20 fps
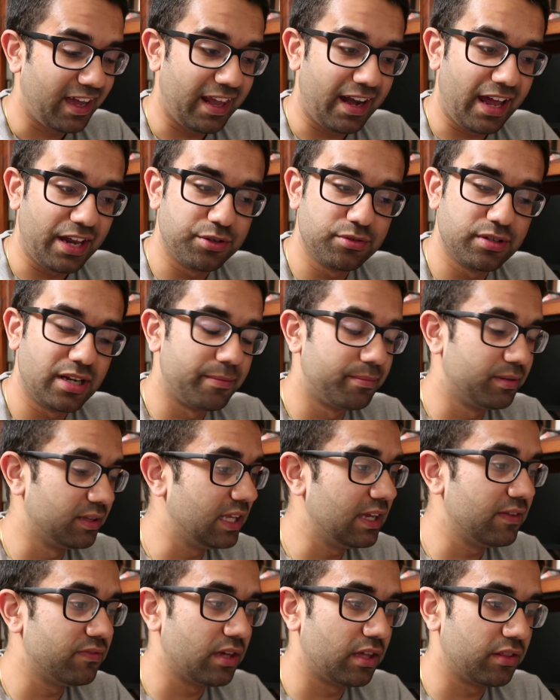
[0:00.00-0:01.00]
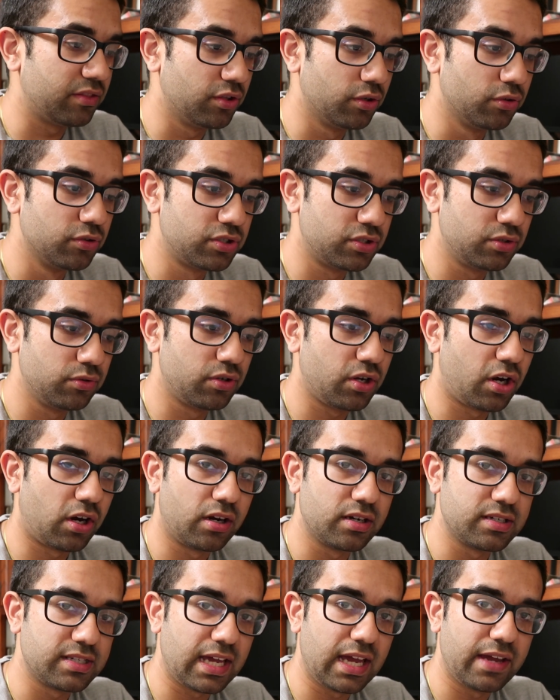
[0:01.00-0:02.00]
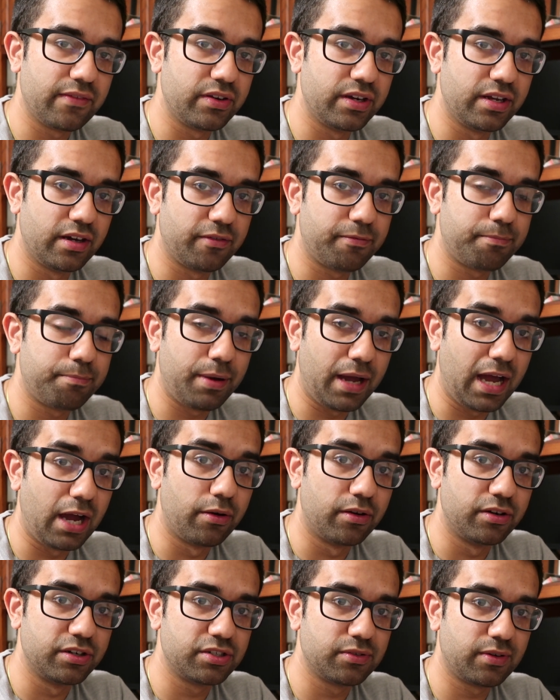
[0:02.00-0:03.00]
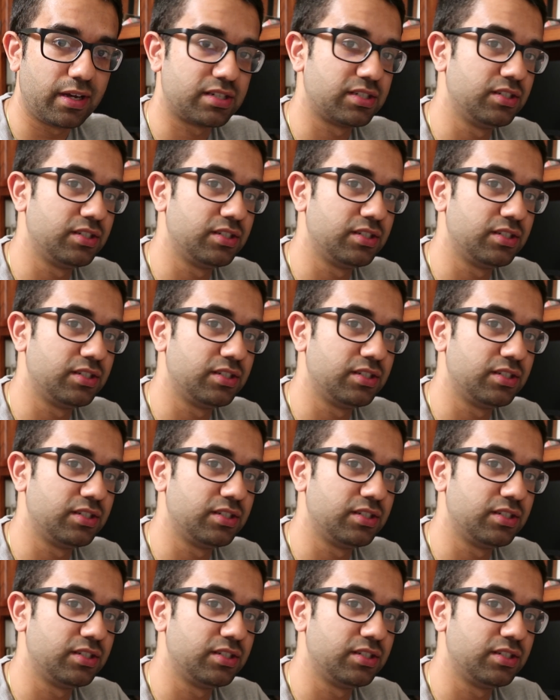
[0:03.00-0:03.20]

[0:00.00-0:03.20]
And I do not believe that those two cars have enough power to